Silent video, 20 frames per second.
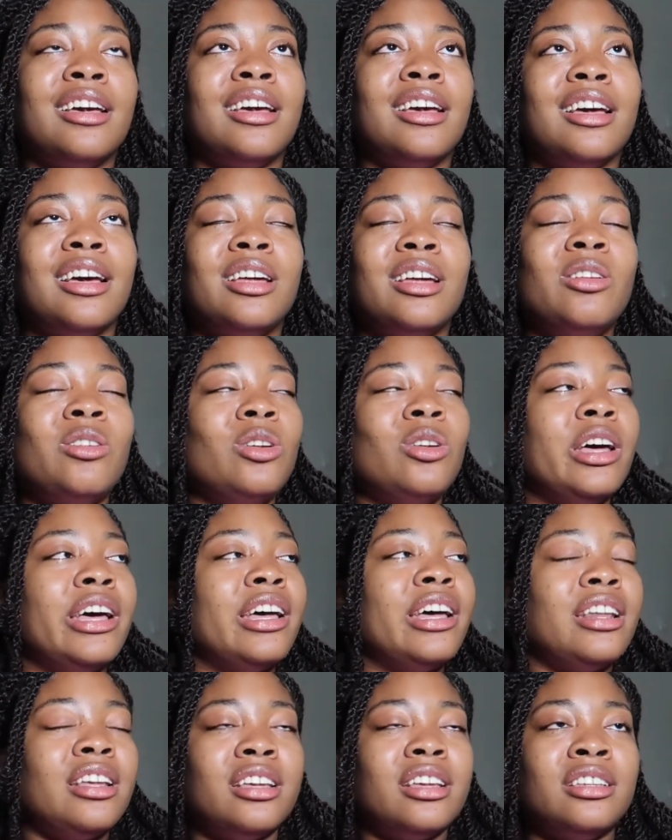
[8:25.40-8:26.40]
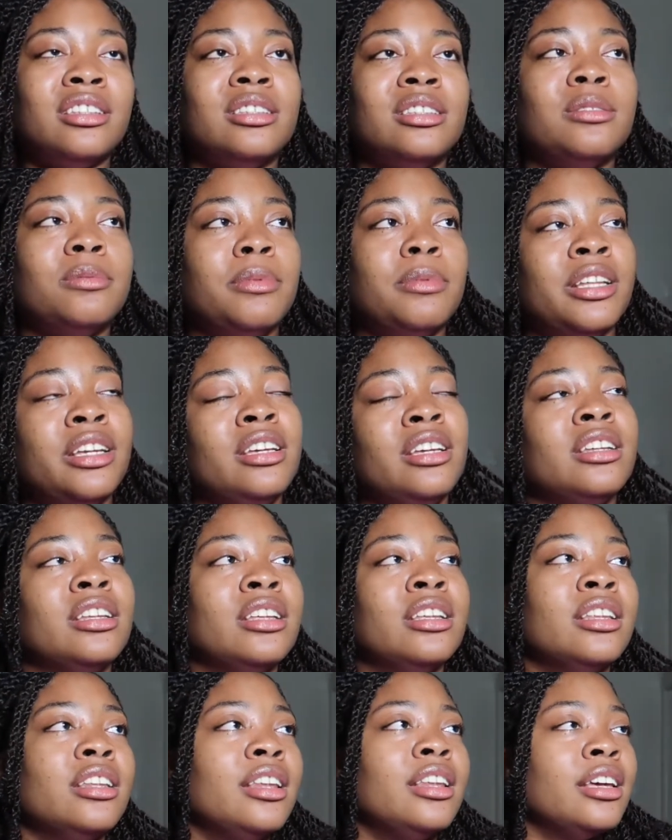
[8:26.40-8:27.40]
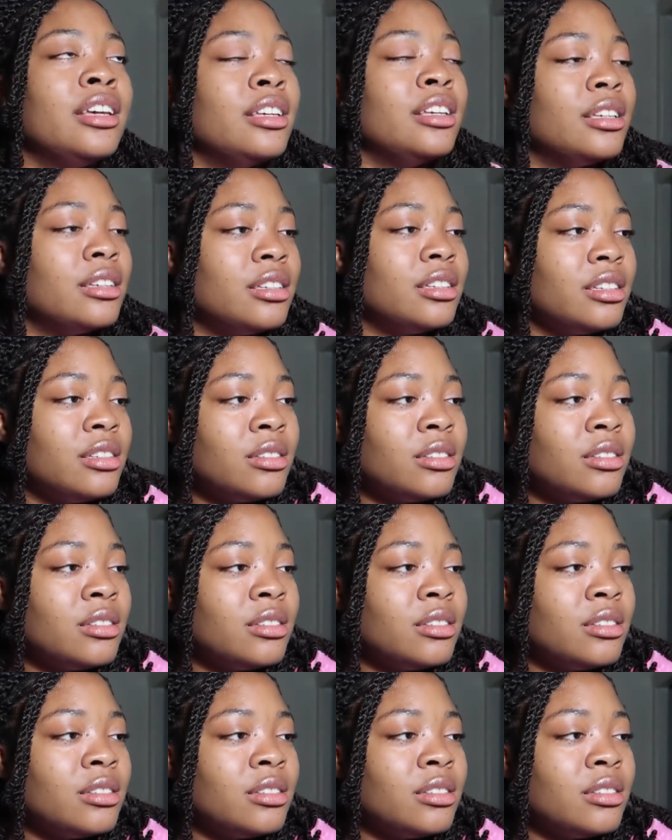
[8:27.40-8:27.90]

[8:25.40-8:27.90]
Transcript: I don't know how to explain it, like,